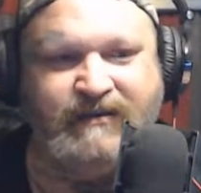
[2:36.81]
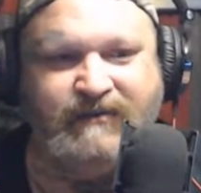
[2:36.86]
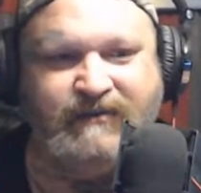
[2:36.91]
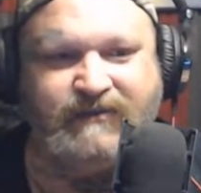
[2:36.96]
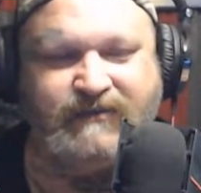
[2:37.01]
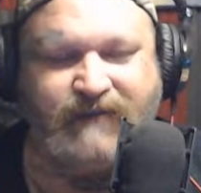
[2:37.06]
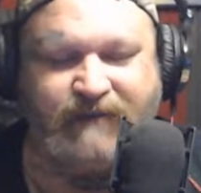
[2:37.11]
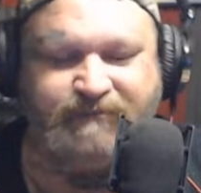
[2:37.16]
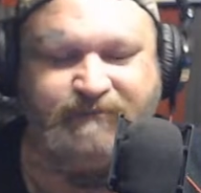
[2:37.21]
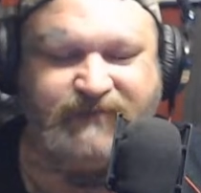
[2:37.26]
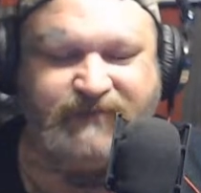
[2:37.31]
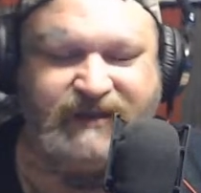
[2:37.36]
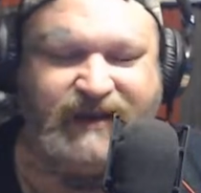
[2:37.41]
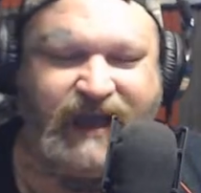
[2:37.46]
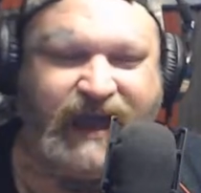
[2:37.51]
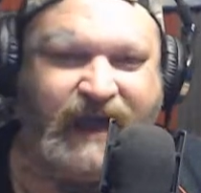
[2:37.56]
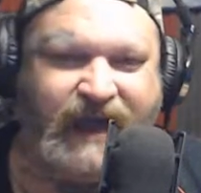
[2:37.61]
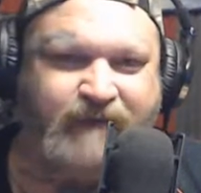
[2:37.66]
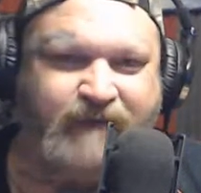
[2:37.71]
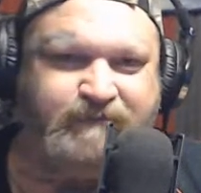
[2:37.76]
something
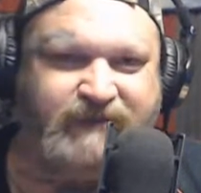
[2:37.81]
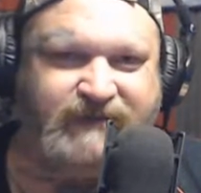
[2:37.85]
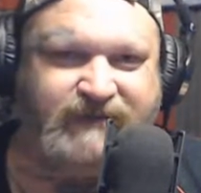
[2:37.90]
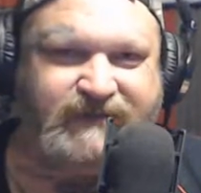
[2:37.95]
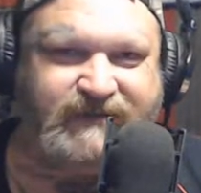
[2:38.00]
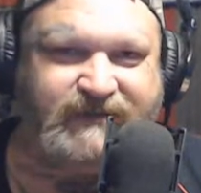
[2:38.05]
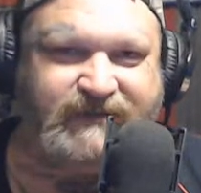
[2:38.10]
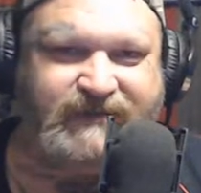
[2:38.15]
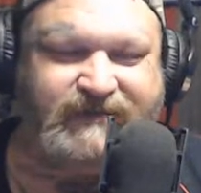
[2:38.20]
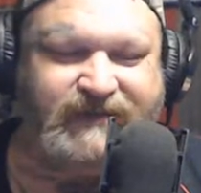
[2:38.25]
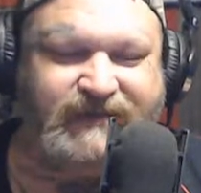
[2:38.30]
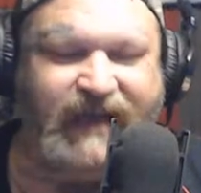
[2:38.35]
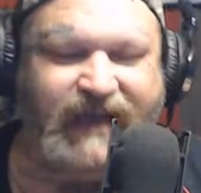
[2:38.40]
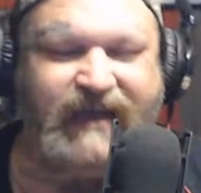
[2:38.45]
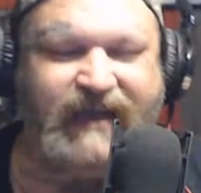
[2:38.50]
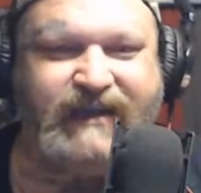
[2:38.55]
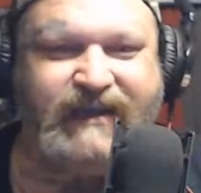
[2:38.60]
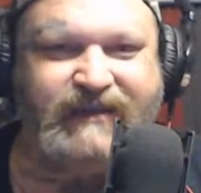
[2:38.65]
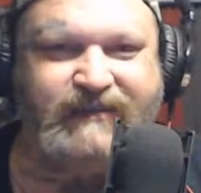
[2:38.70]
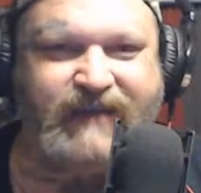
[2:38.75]
happened
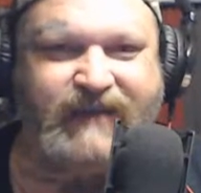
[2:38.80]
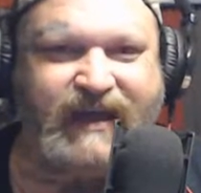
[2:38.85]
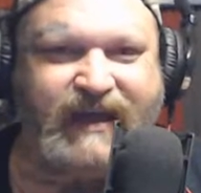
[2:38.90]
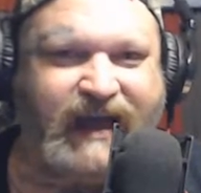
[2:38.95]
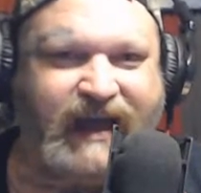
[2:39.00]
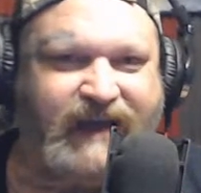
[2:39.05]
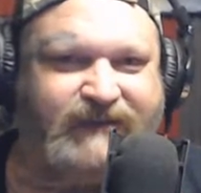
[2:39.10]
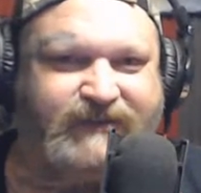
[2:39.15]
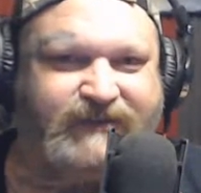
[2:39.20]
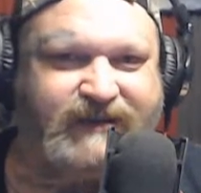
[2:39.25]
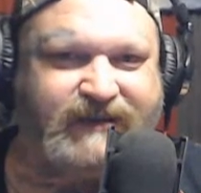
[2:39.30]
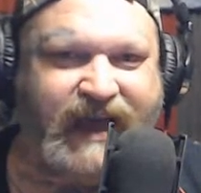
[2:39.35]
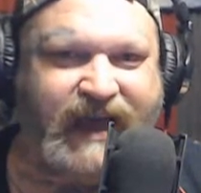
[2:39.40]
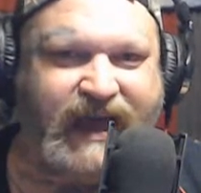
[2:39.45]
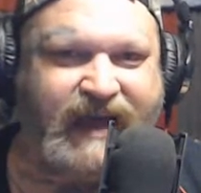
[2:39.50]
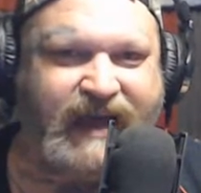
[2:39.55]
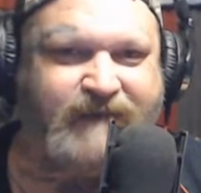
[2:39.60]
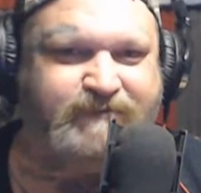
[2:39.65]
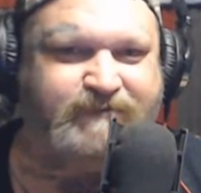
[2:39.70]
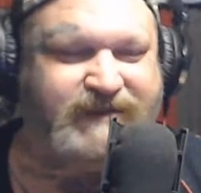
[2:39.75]
today that hasn't
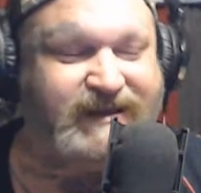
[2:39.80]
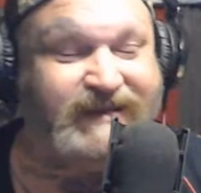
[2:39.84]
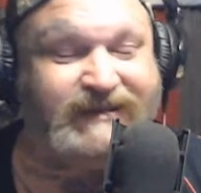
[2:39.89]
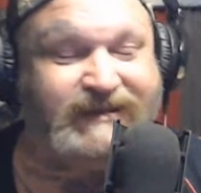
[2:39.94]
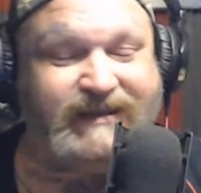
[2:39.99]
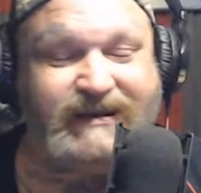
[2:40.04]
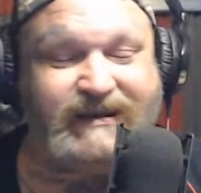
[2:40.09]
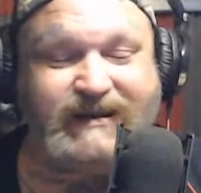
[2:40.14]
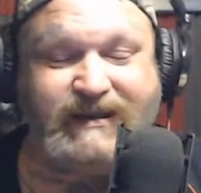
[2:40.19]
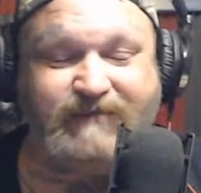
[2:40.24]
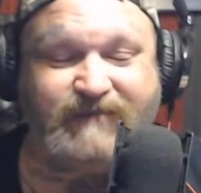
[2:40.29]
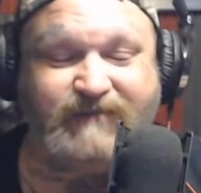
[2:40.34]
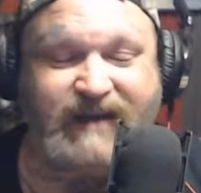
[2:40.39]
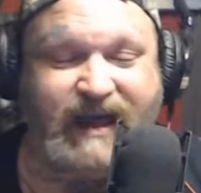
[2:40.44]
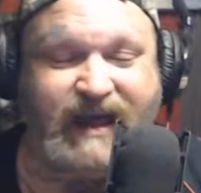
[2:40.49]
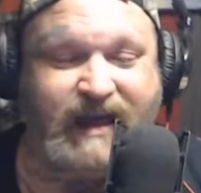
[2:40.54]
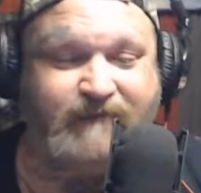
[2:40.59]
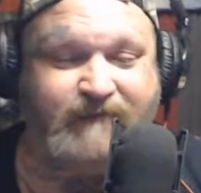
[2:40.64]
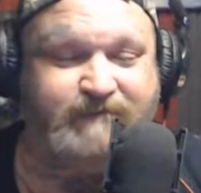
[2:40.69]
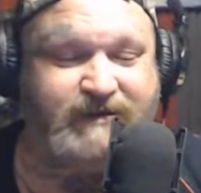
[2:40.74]
happened. It didn't even
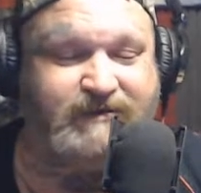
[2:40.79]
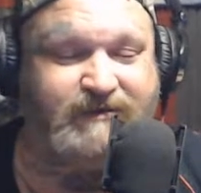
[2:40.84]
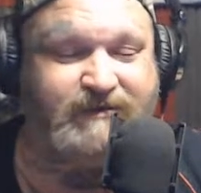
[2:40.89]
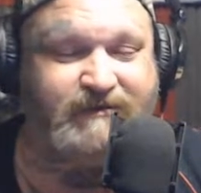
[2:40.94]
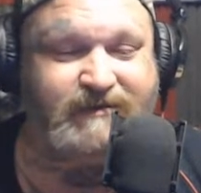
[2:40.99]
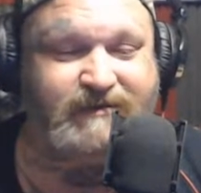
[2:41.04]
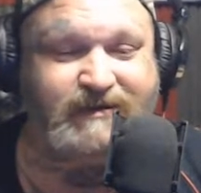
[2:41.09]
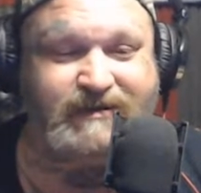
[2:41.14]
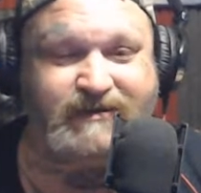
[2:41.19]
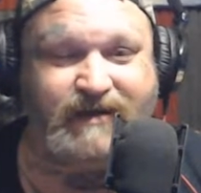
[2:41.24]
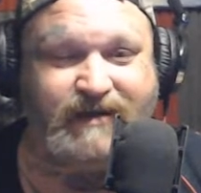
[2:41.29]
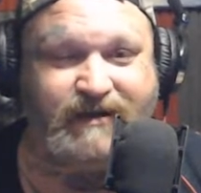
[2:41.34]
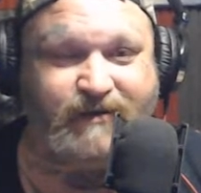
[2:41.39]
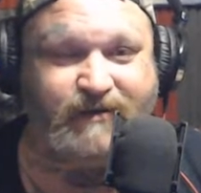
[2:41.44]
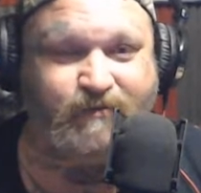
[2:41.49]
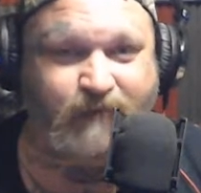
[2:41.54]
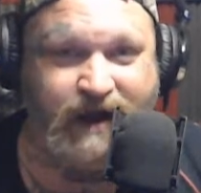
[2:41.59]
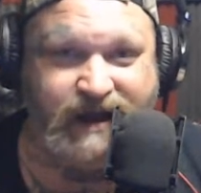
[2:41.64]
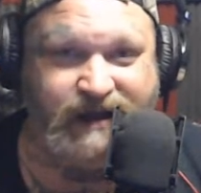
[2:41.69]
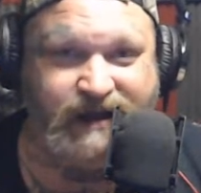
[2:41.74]
happen during uh,
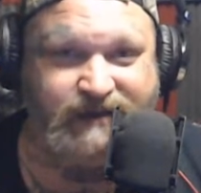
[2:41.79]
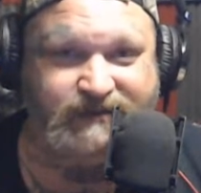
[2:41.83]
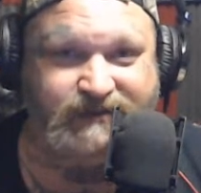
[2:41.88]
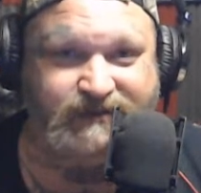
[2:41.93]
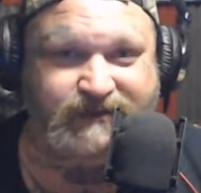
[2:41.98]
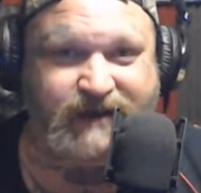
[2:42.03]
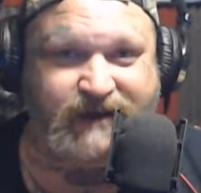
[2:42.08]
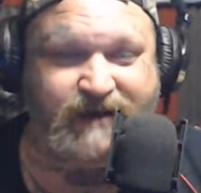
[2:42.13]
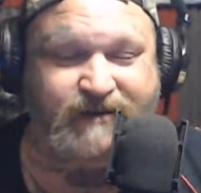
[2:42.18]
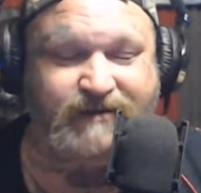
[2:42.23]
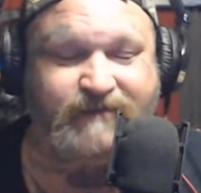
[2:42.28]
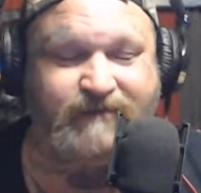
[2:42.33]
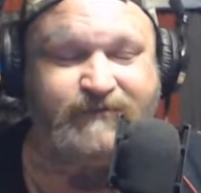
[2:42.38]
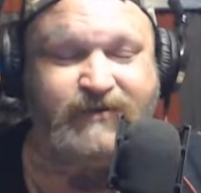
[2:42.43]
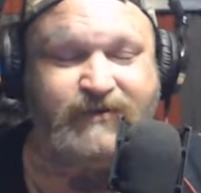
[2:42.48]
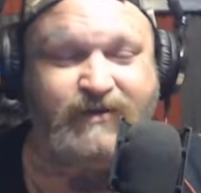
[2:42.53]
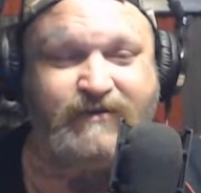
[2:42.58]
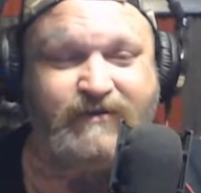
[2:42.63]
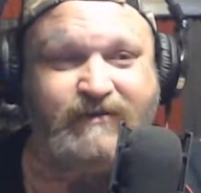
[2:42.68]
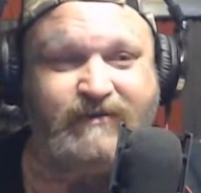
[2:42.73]
Reagan's era,
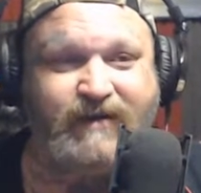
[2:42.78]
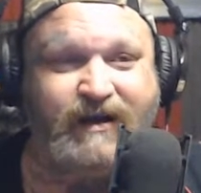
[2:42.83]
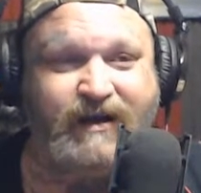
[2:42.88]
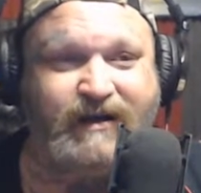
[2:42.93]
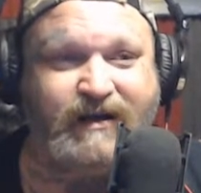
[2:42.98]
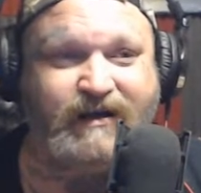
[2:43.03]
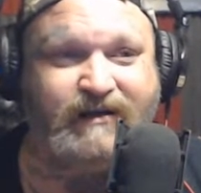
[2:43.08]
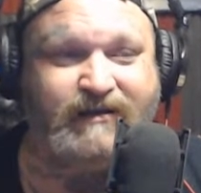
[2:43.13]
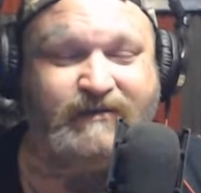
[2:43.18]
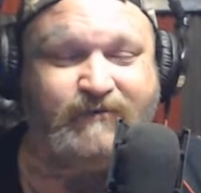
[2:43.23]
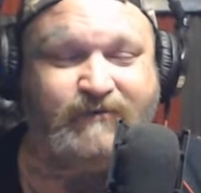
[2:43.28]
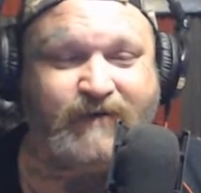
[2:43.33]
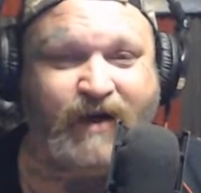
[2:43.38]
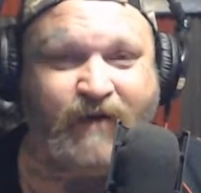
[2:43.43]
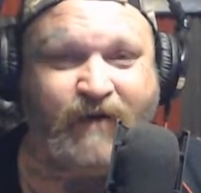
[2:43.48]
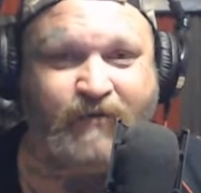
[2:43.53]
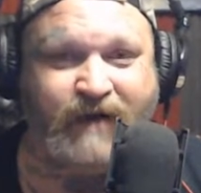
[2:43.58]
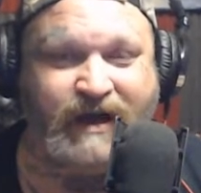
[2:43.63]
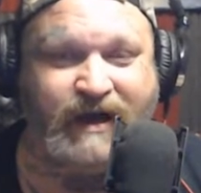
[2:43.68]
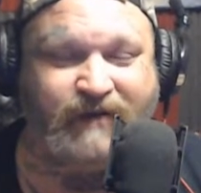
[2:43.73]
if you're uh,
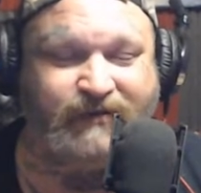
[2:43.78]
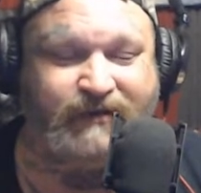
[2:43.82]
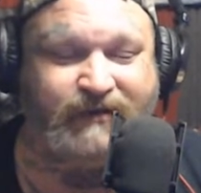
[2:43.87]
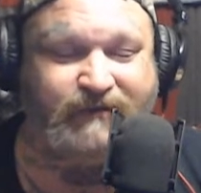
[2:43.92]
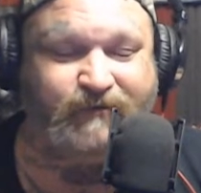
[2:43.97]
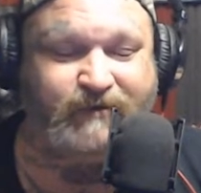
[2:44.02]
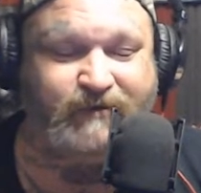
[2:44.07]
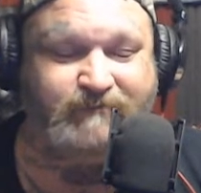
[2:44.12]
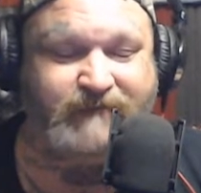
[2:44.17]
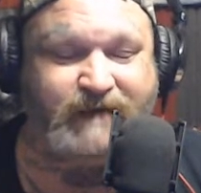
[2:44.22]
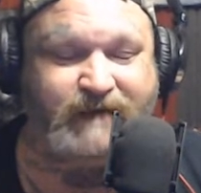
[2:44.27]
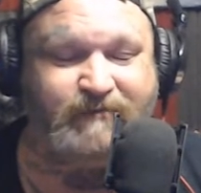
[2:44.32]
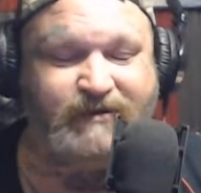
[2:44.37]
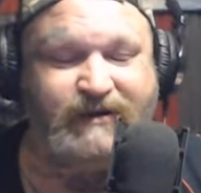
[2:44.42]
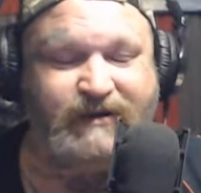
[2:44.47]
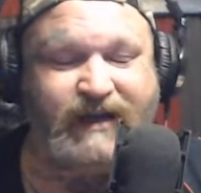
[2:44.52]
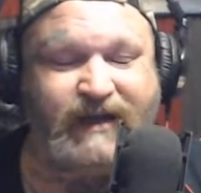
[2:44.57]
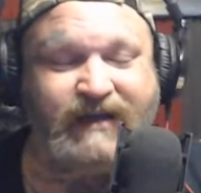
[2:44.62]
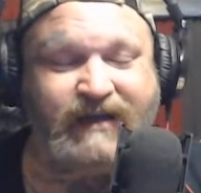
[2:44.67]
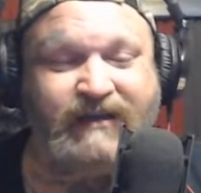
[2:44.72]
around then,
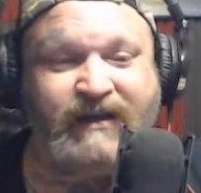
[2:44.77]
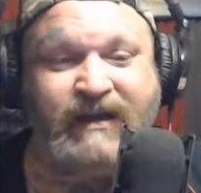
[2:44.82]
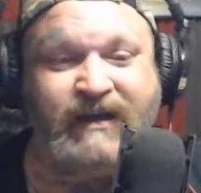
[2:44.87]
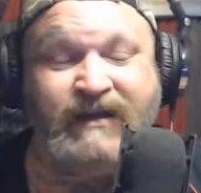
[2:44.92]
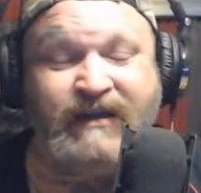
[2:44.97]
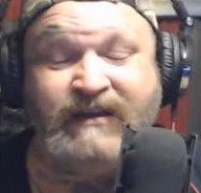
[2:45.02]
remember that.